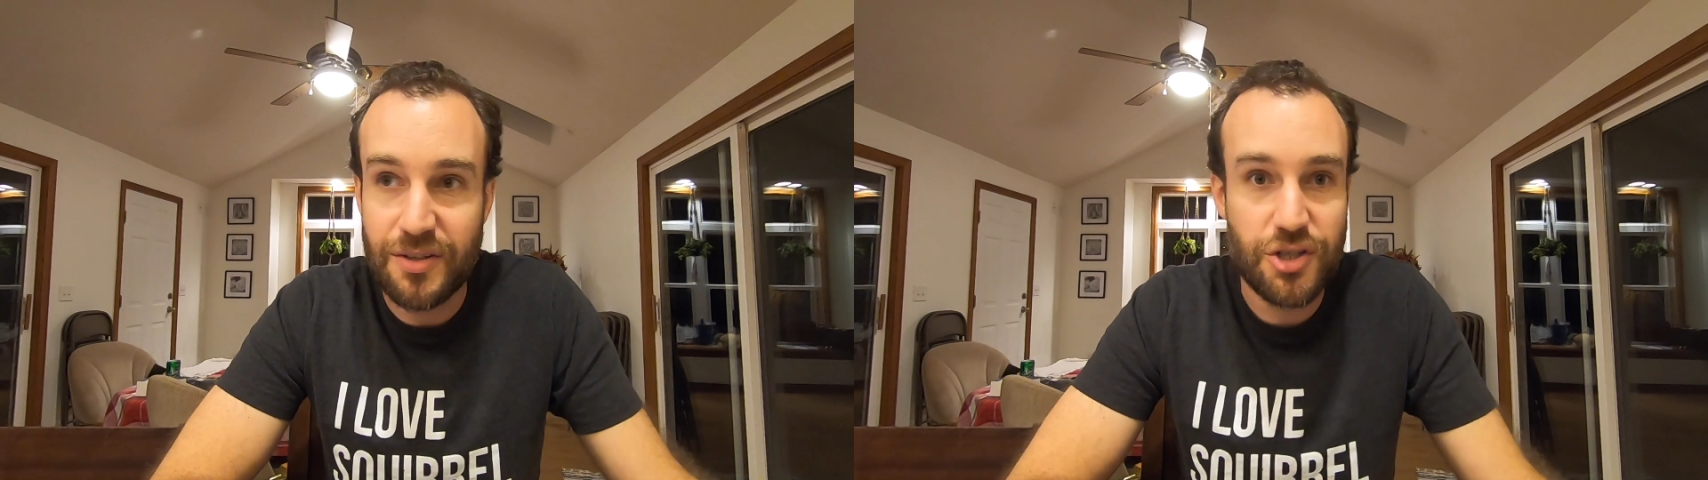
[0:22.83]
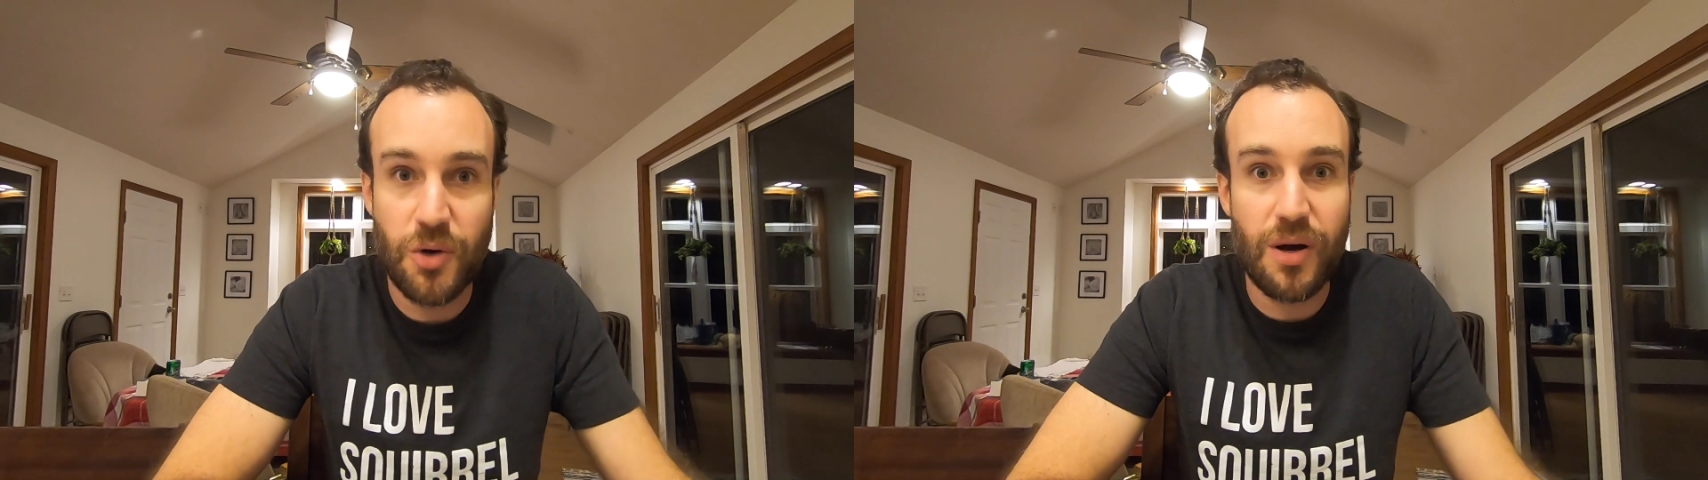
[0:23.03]

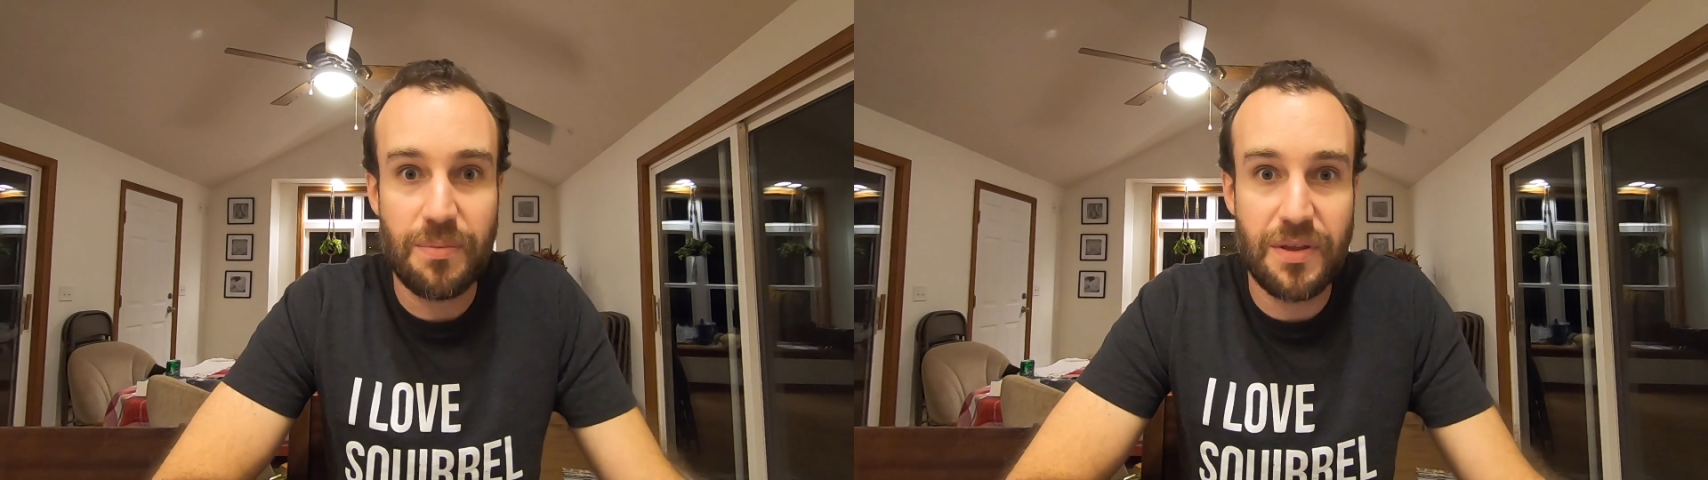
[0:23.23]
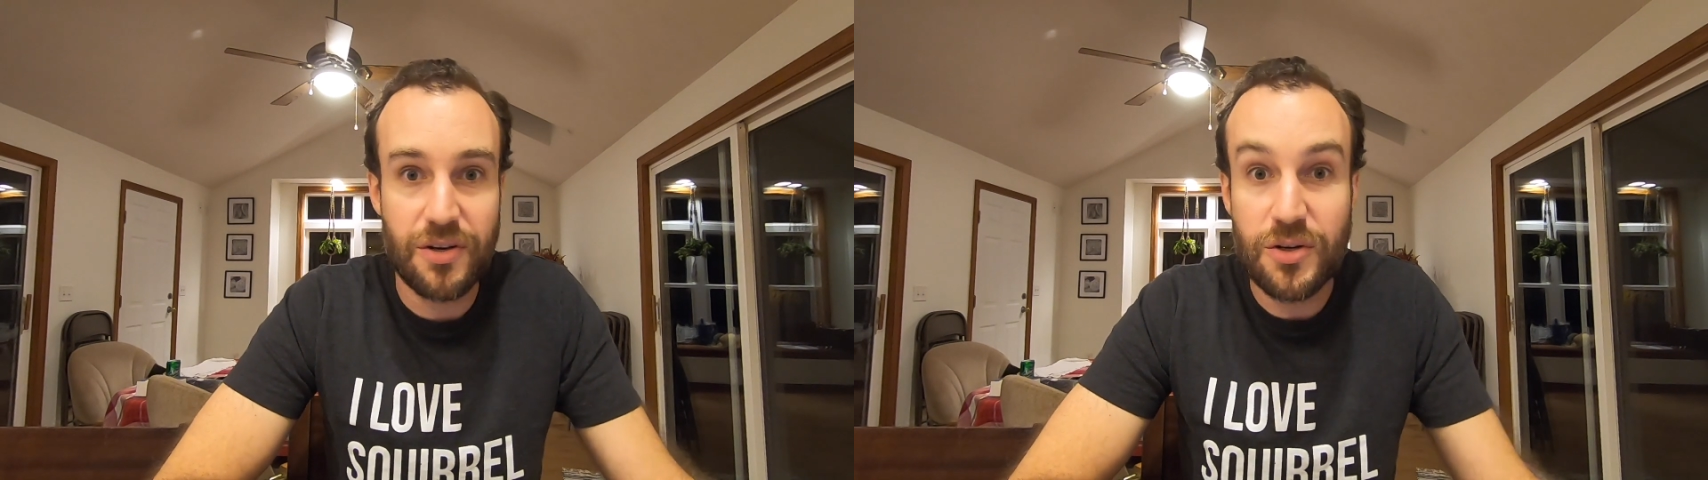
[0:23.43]
show
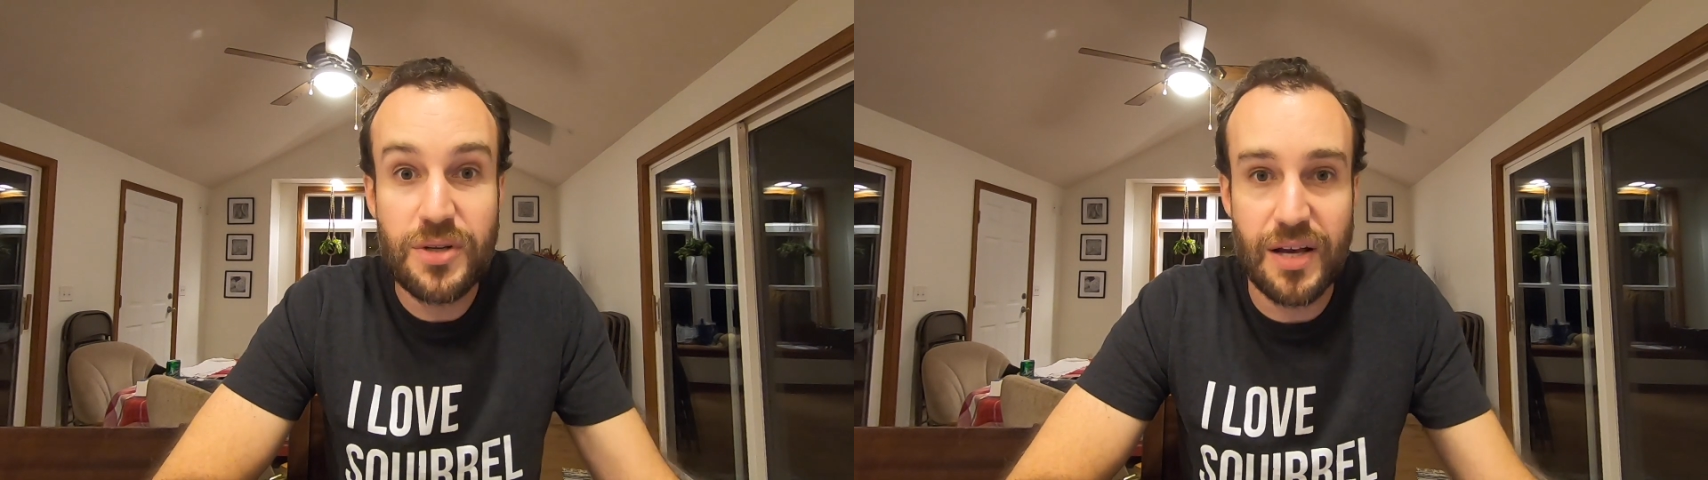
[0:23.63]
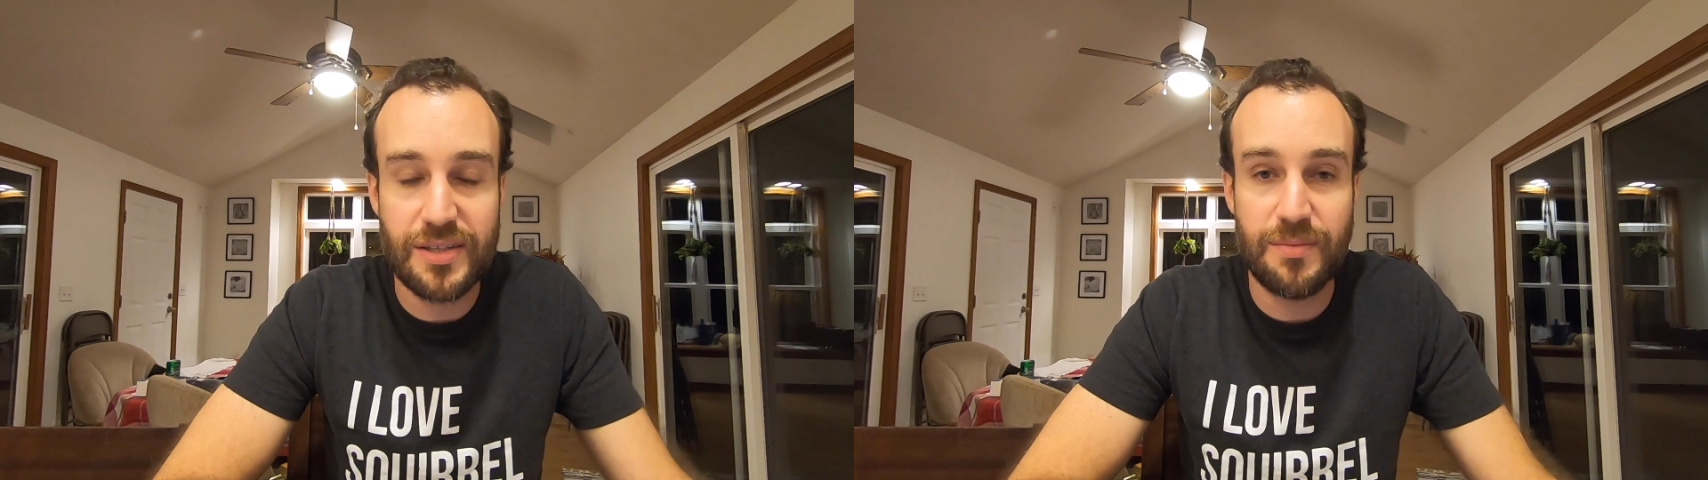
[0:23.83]
up in the New
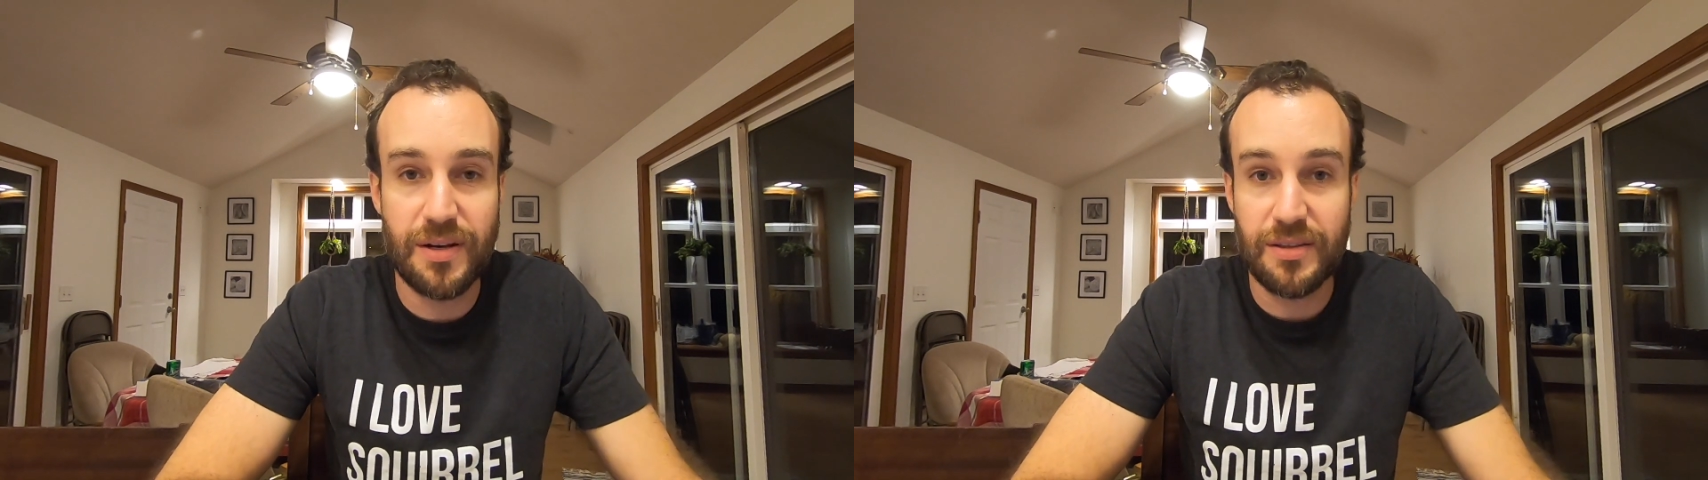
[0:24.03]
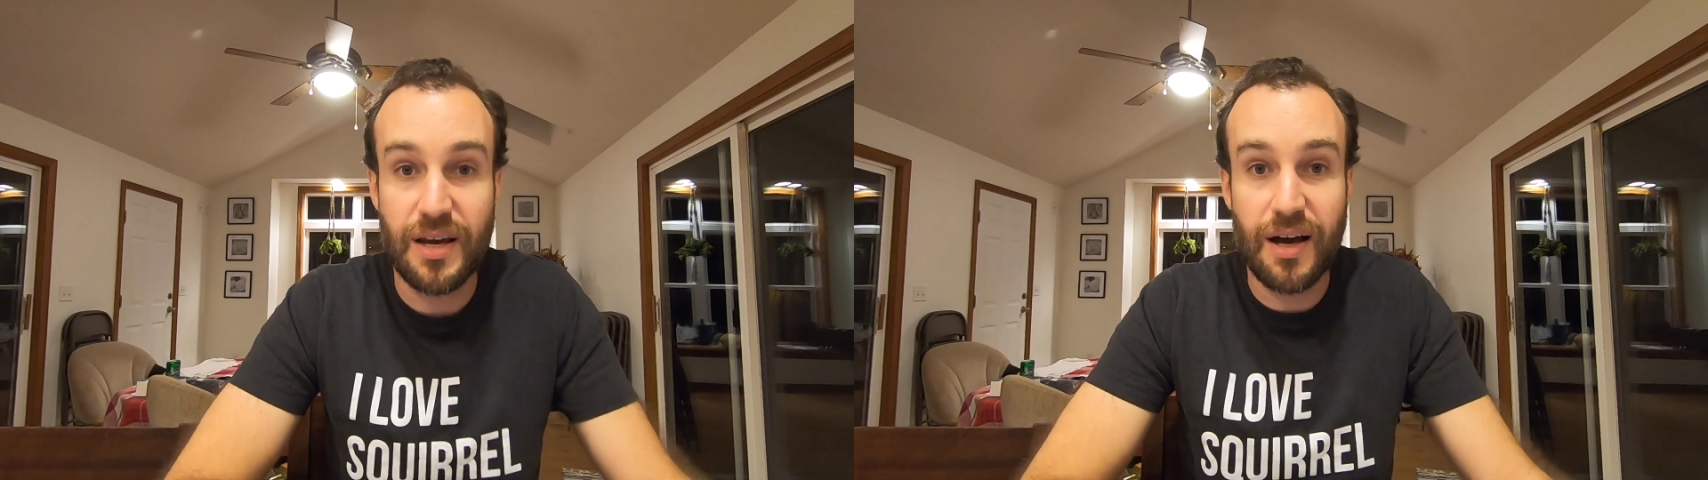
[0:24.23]

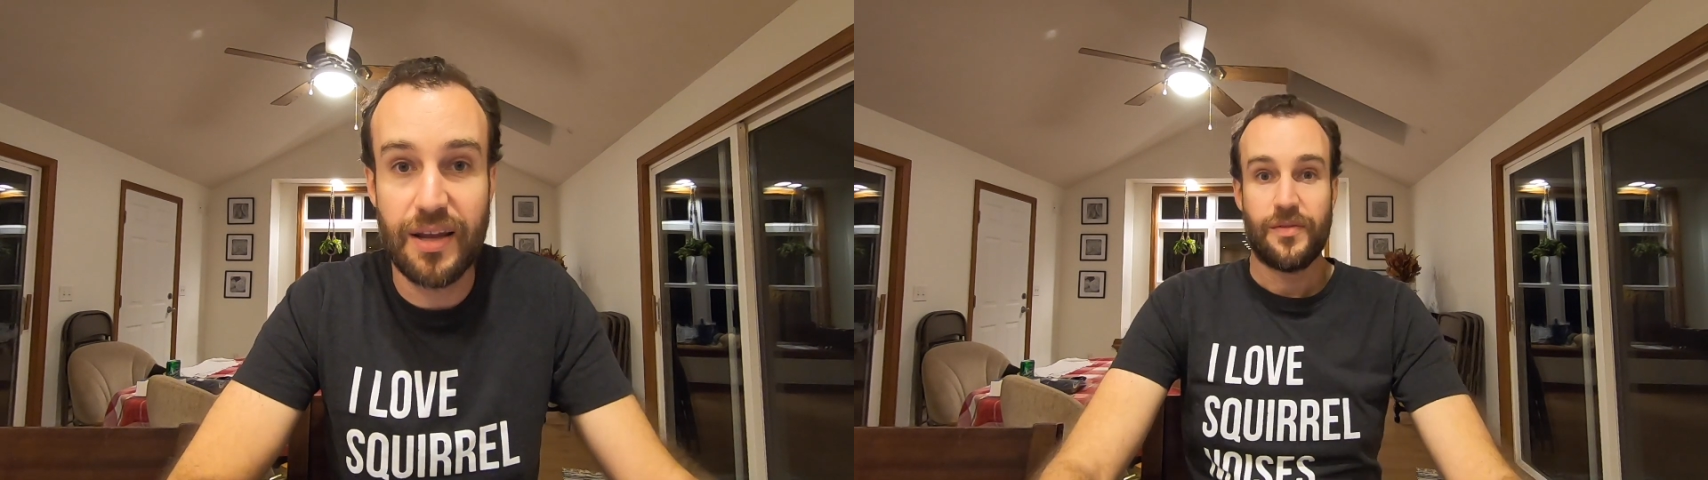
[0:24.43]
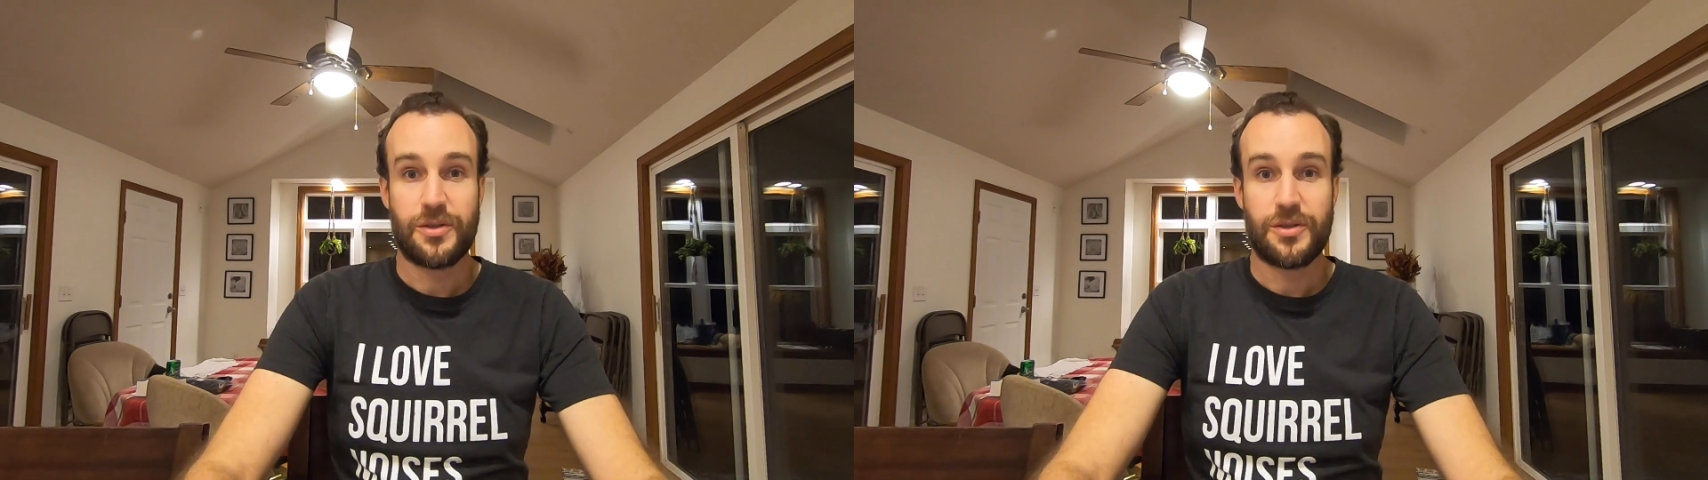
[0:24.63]
Testament a ton.